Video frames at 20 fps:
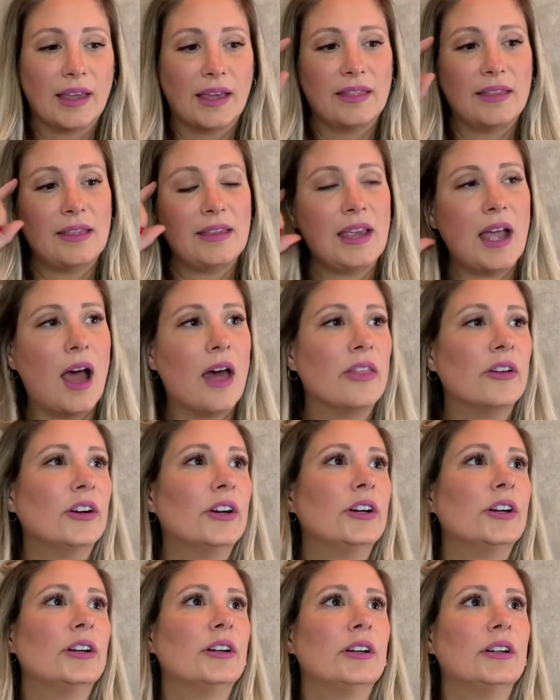Then the
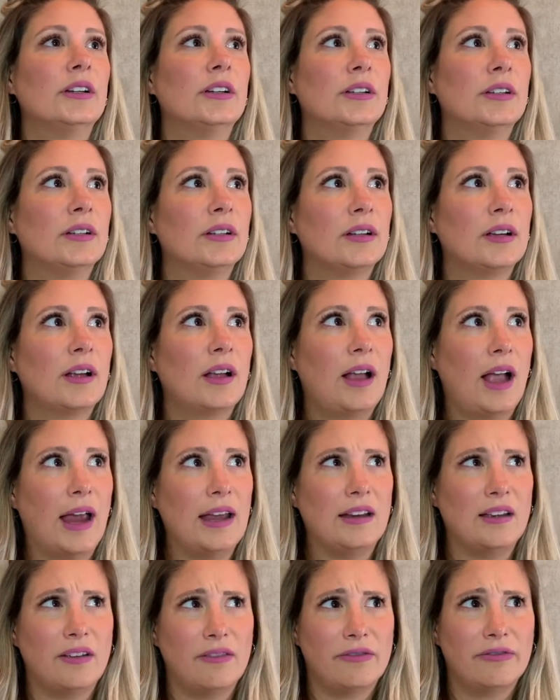other
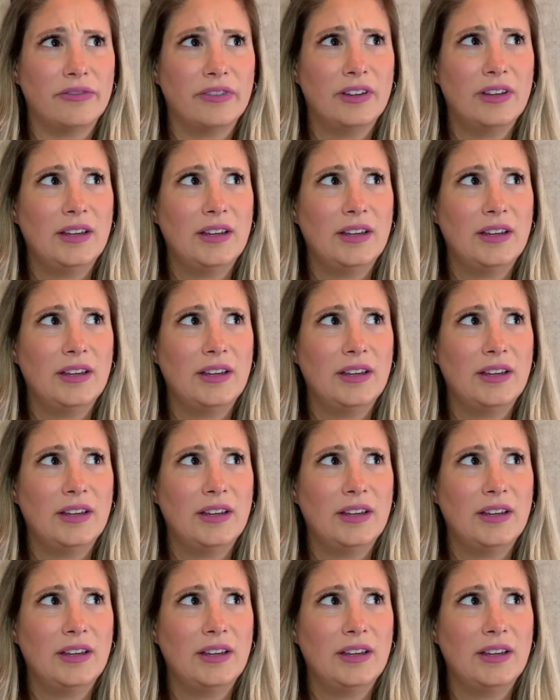kind of